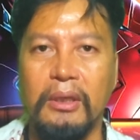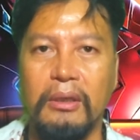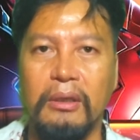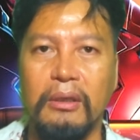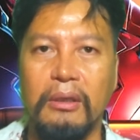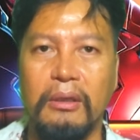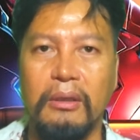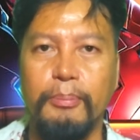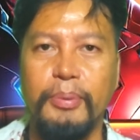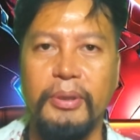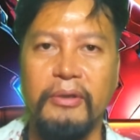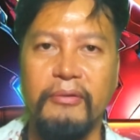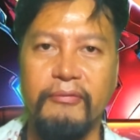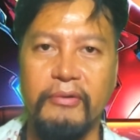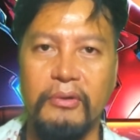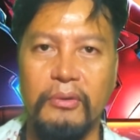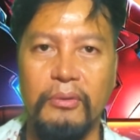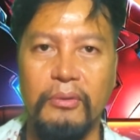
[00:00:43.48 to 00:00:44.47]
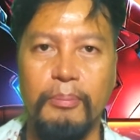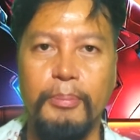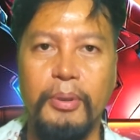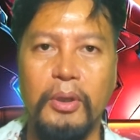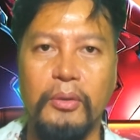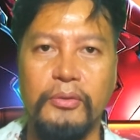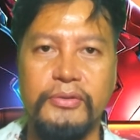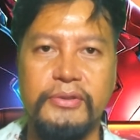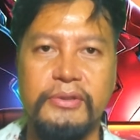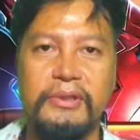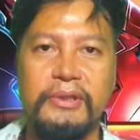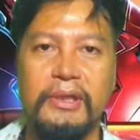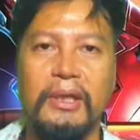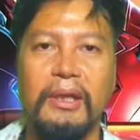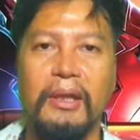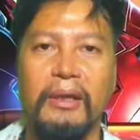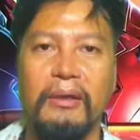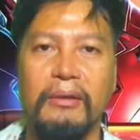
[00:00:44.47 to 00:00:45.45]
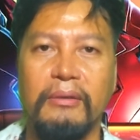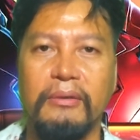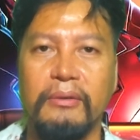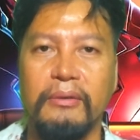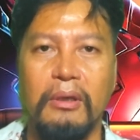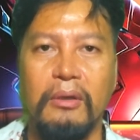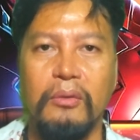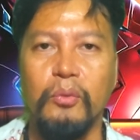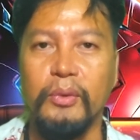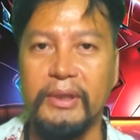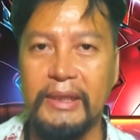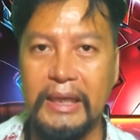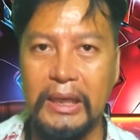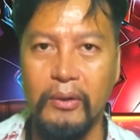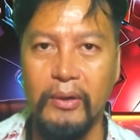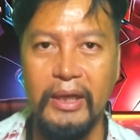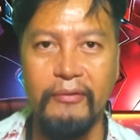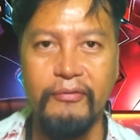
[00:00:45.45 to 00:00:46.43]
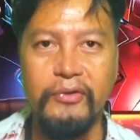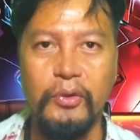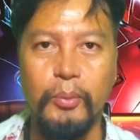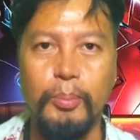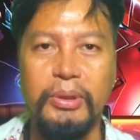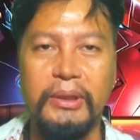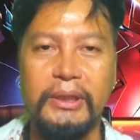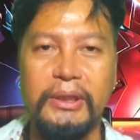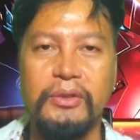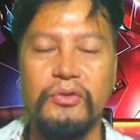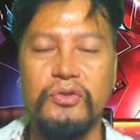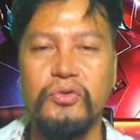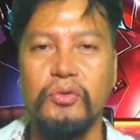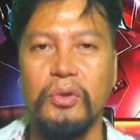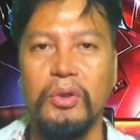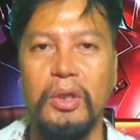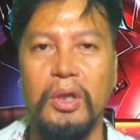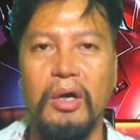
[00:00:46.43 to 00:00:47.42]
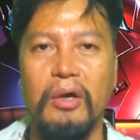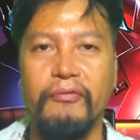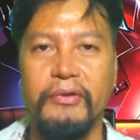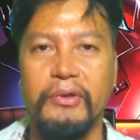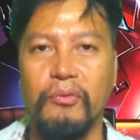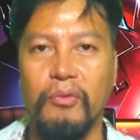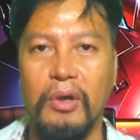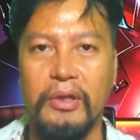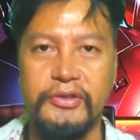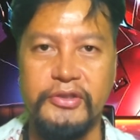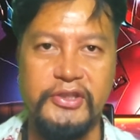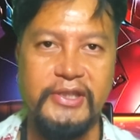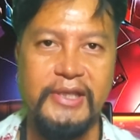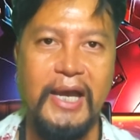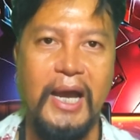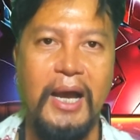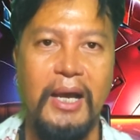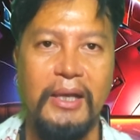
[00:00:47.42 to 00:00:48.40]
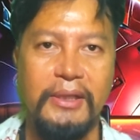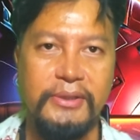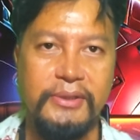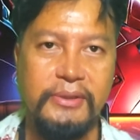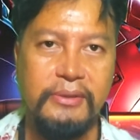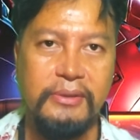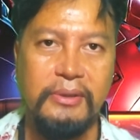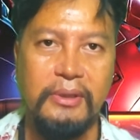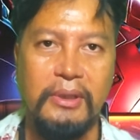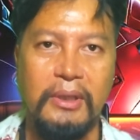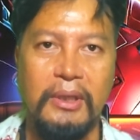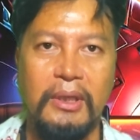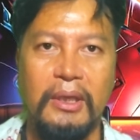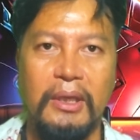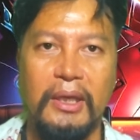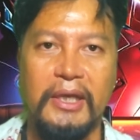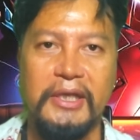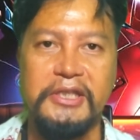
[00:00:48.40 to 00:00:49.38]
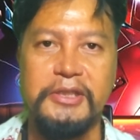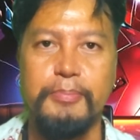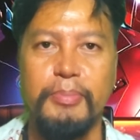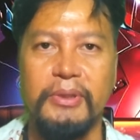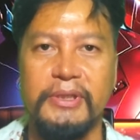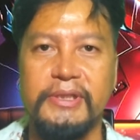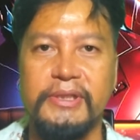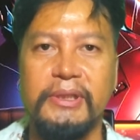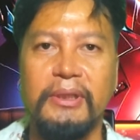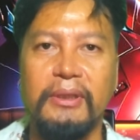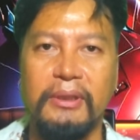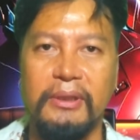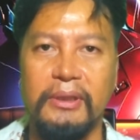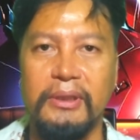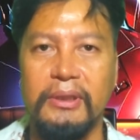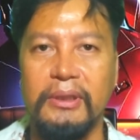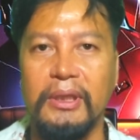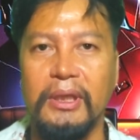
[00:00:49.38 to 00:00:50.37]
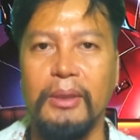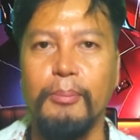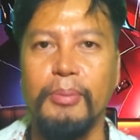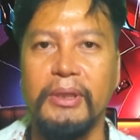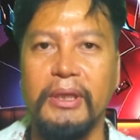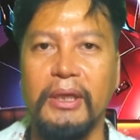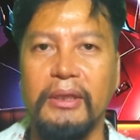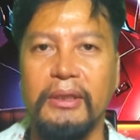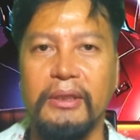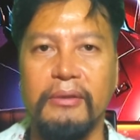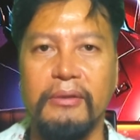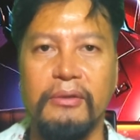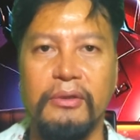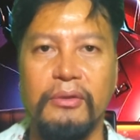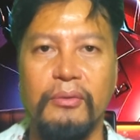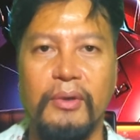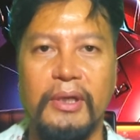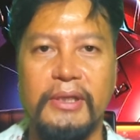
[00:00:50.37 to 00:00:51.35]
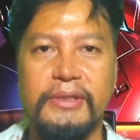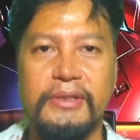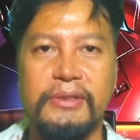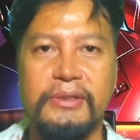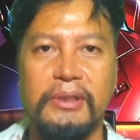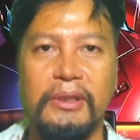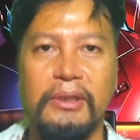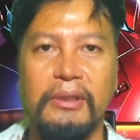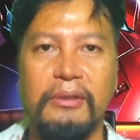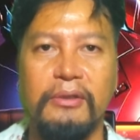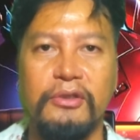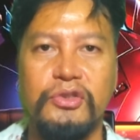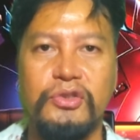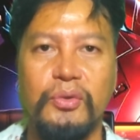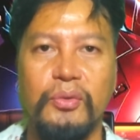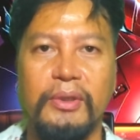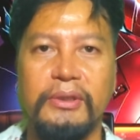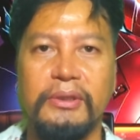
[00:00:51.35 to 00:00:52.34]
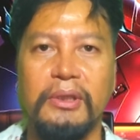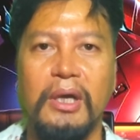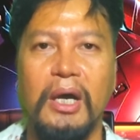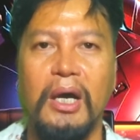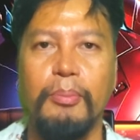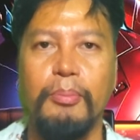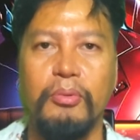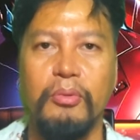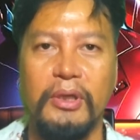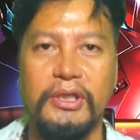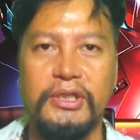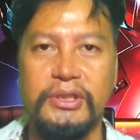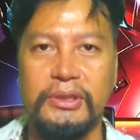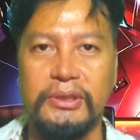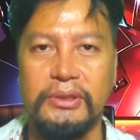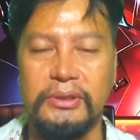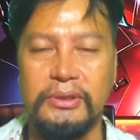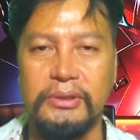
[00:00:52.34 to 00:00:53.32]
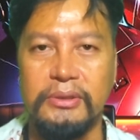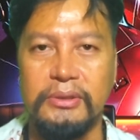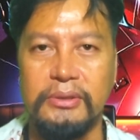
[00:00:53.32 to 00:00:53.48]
A pivotal post declared, "We now have complete control of Iran's skies," explicitly implicating the U.S. in a joint operation.